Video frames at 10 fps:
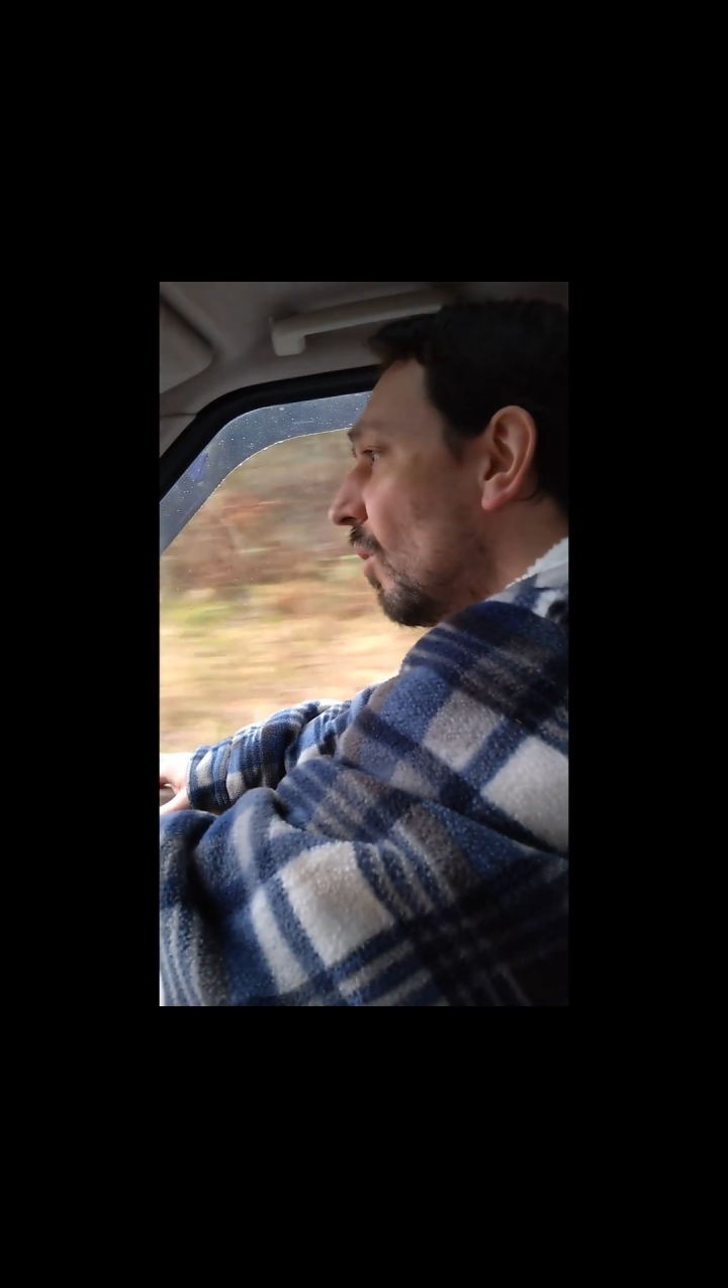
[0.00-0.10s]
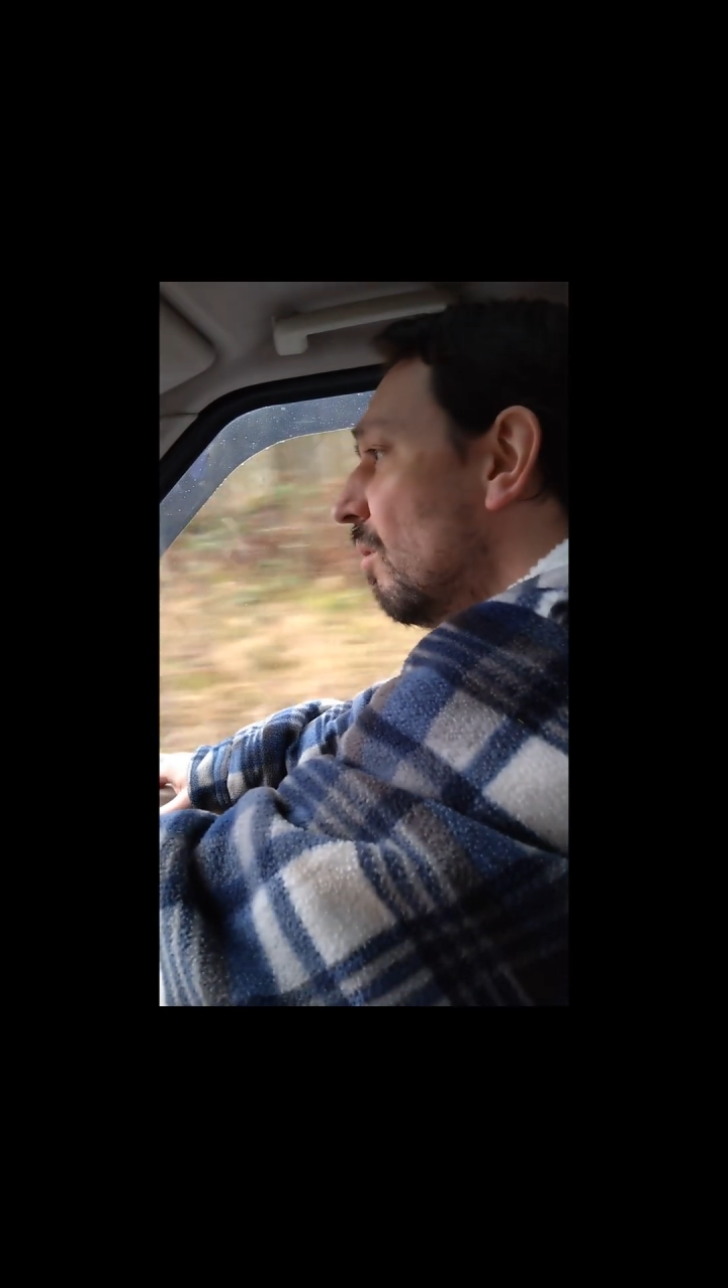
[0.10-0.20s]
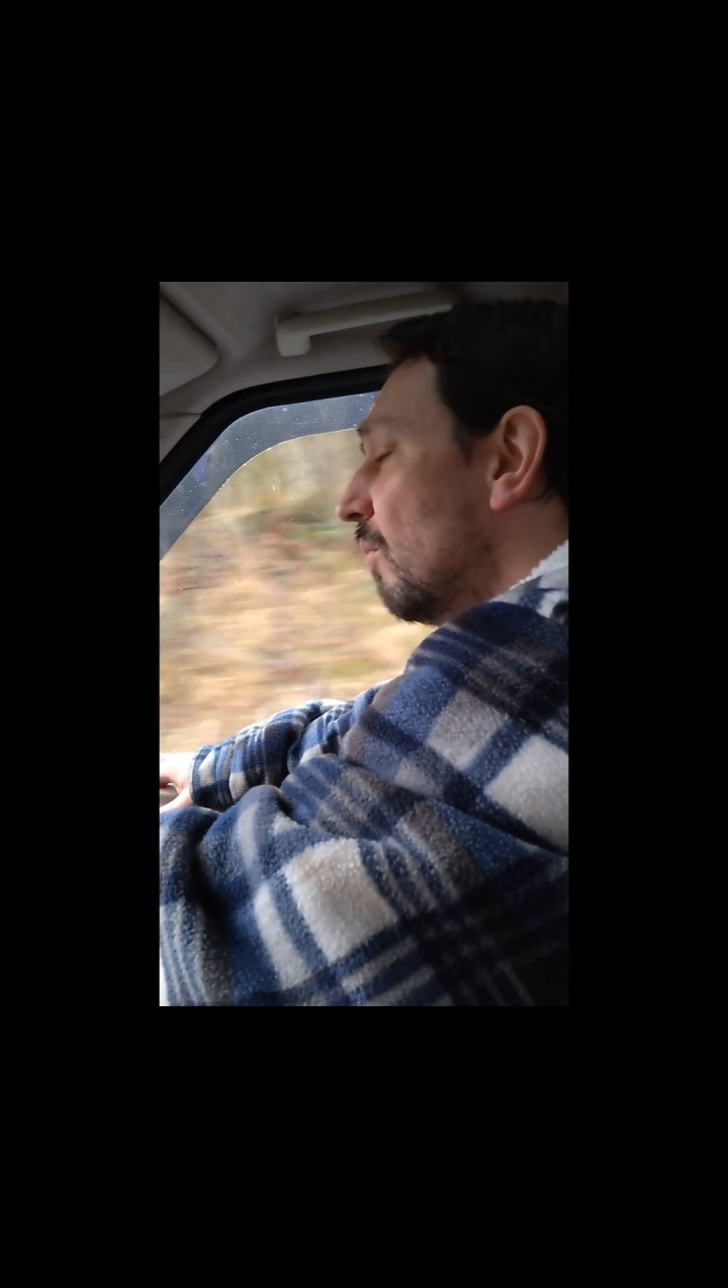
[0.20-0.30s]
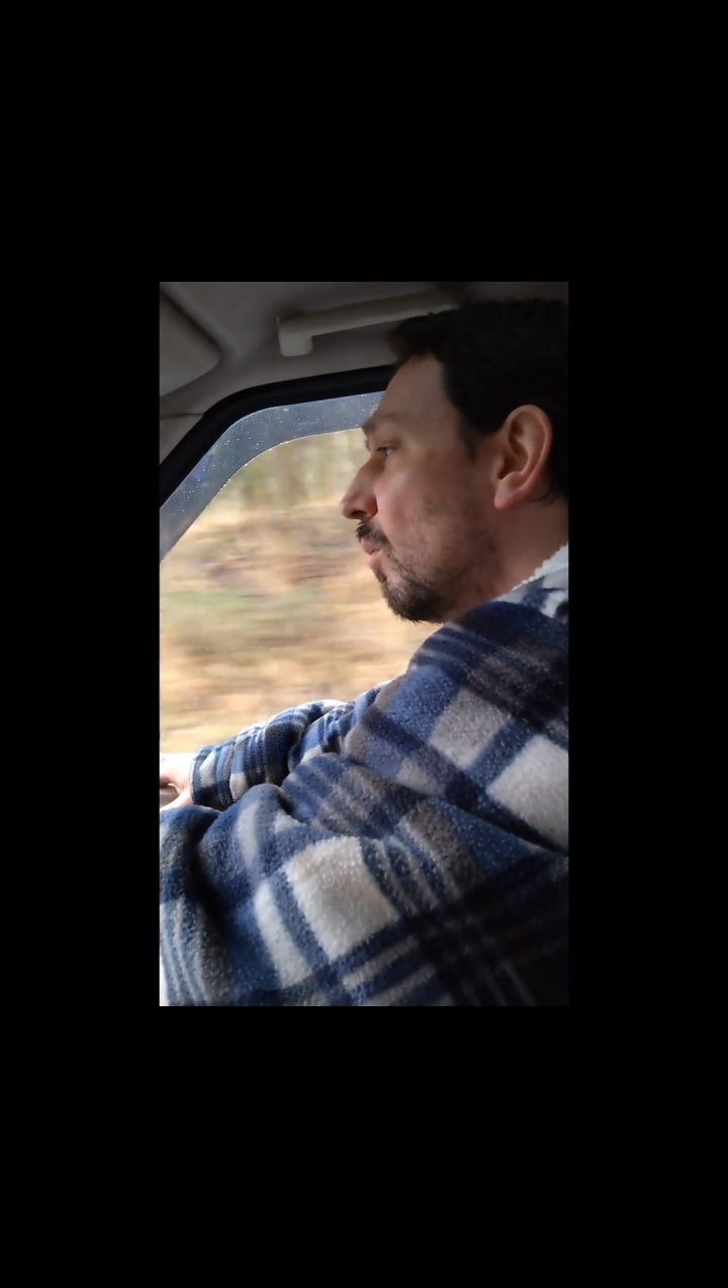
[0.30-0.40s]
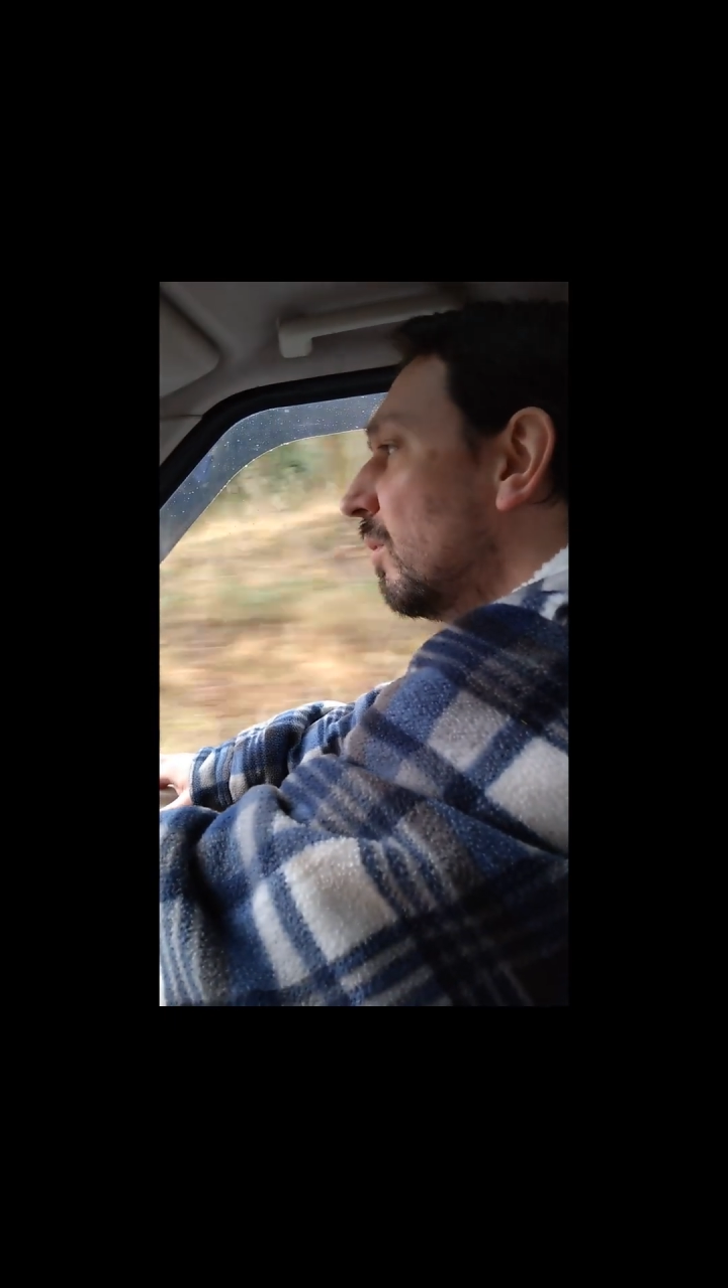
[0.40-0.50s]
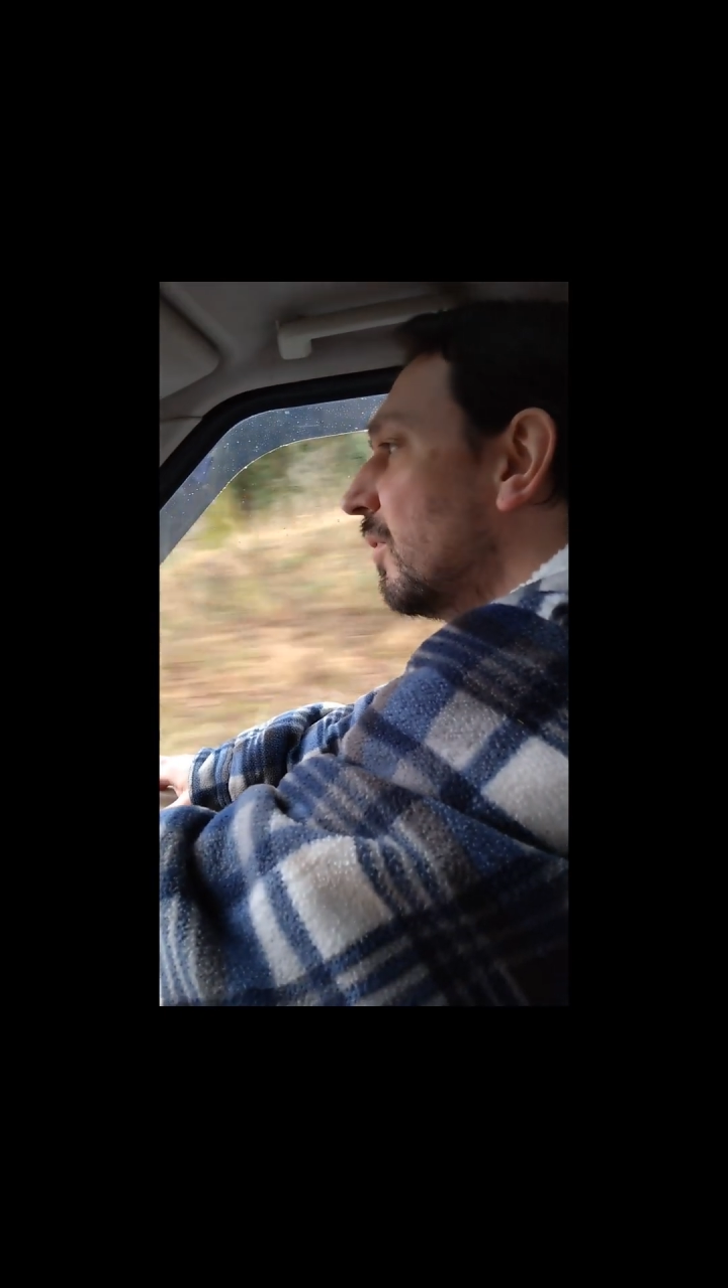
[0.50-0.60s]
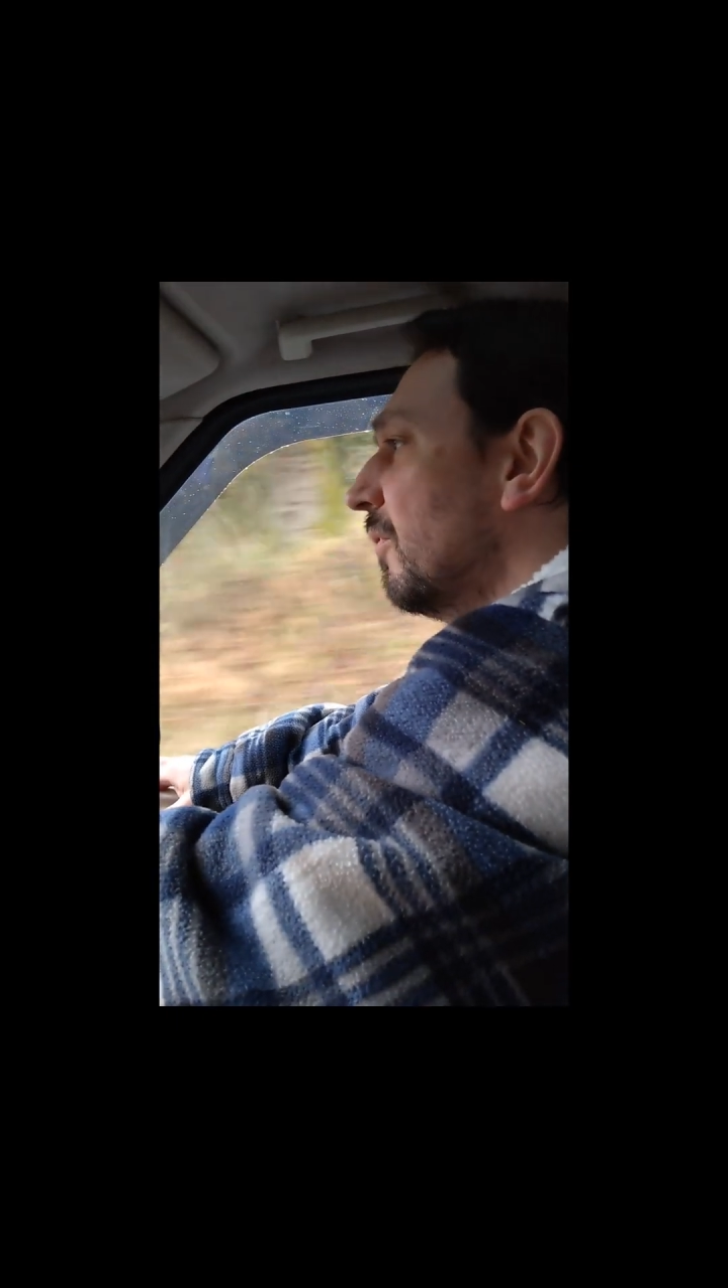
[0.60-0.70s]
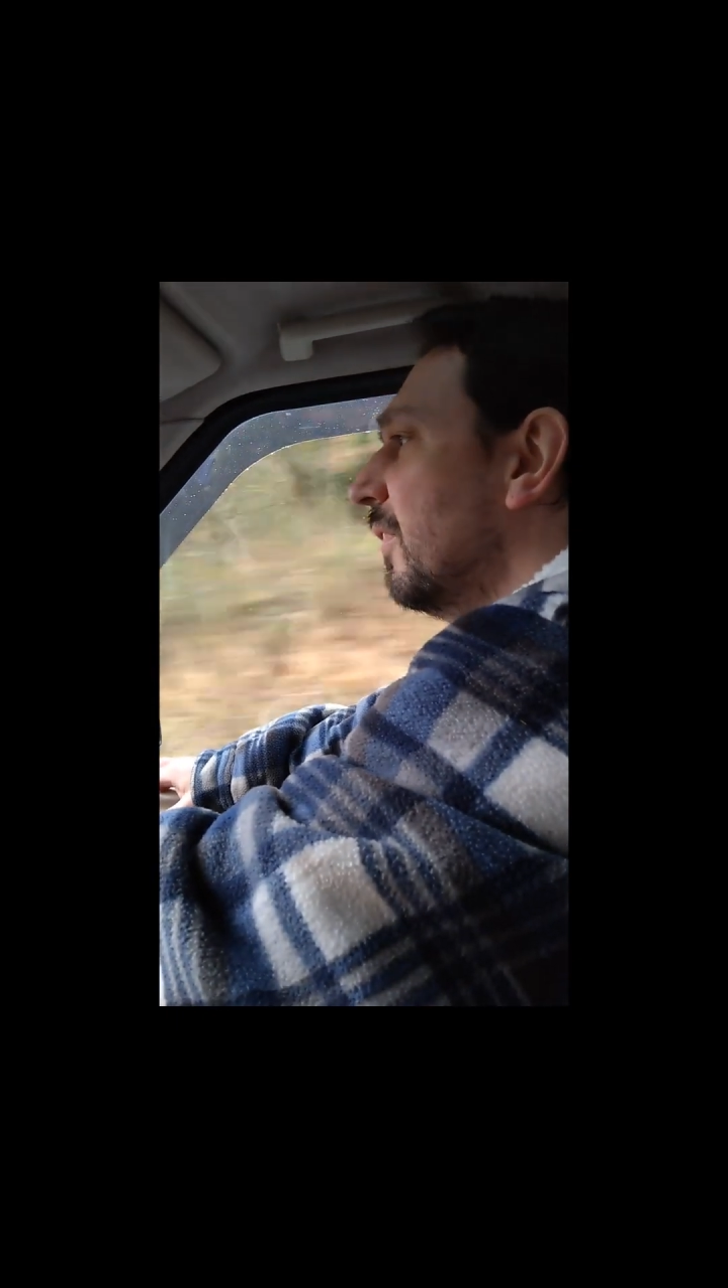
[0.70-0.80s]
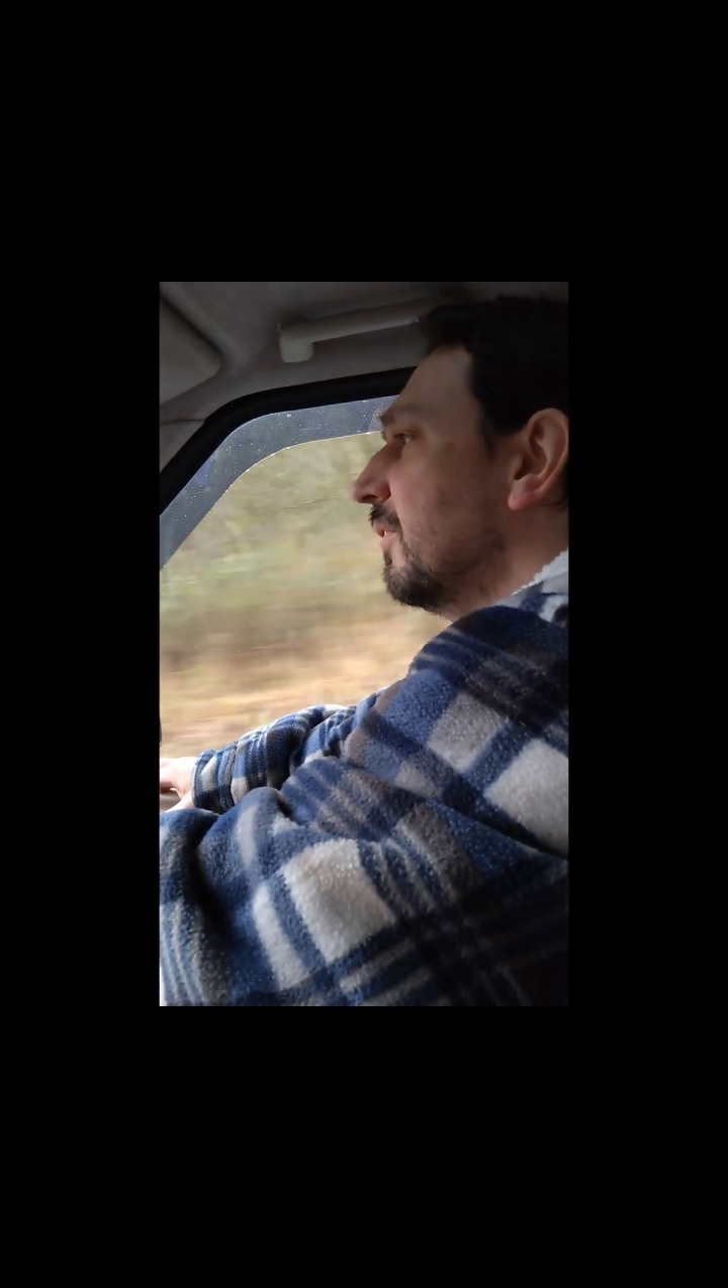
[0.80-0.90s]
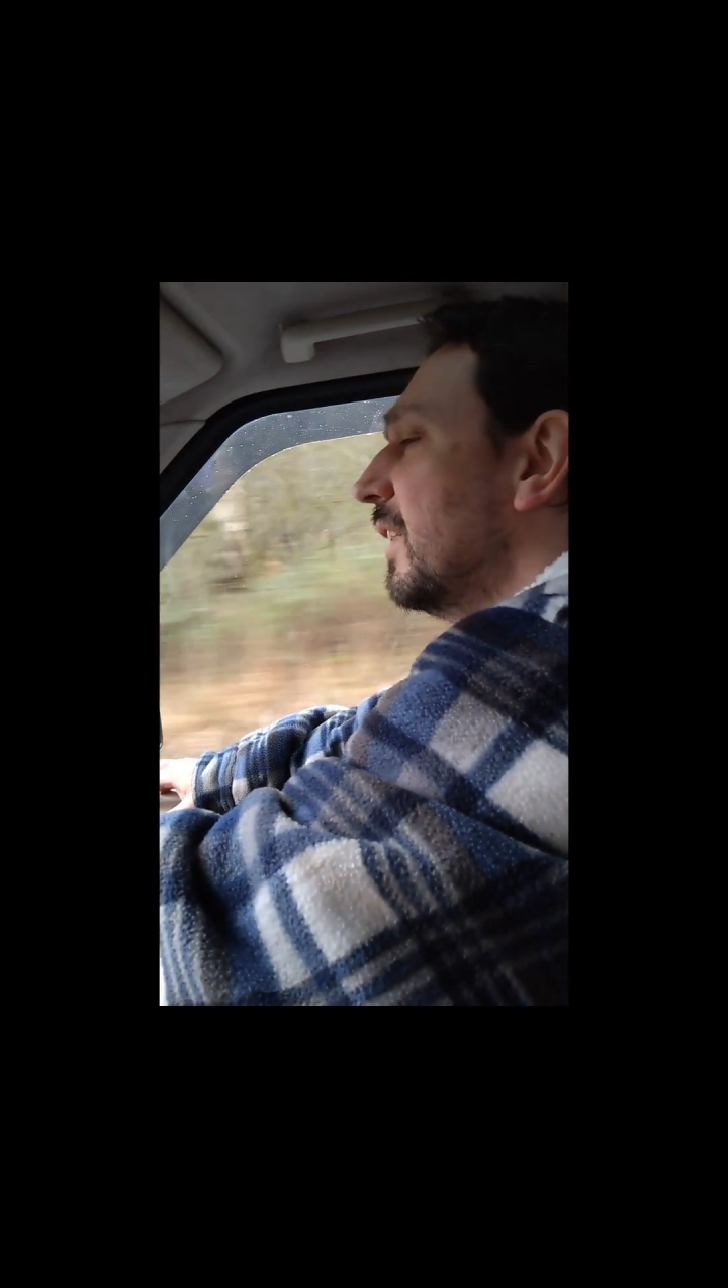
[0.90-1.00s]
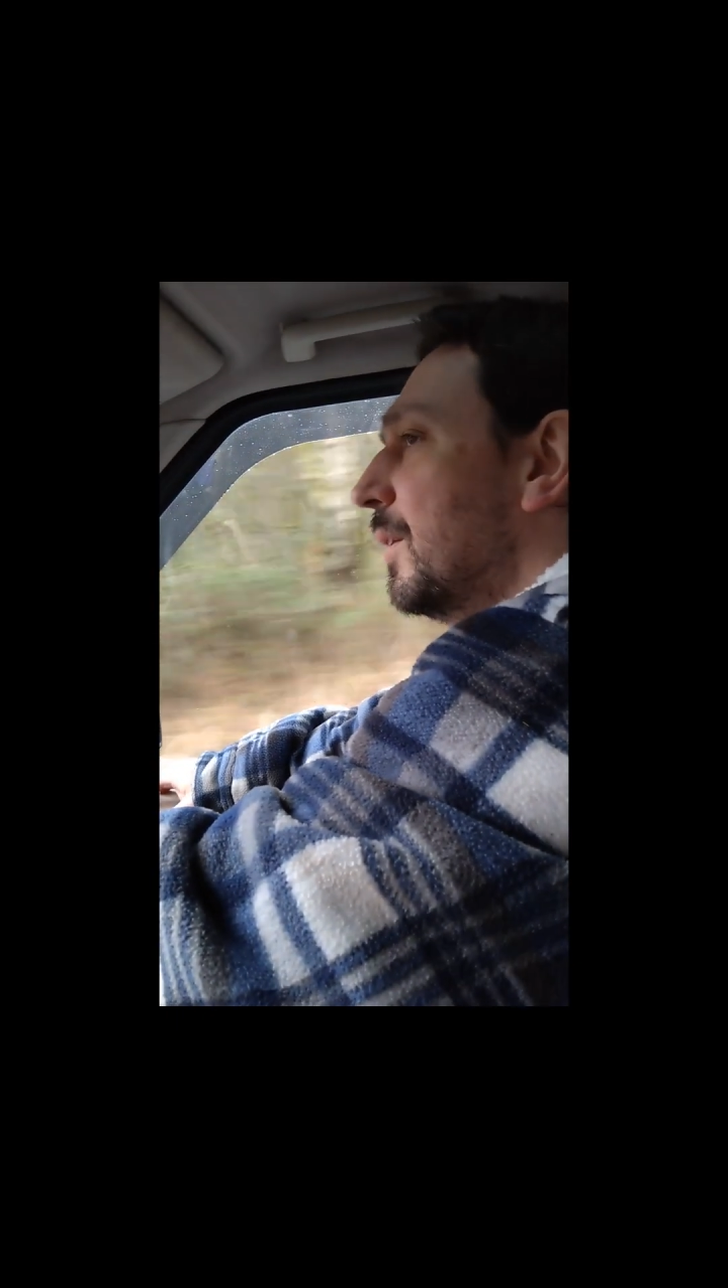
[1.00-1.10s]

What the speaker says: of all of the 50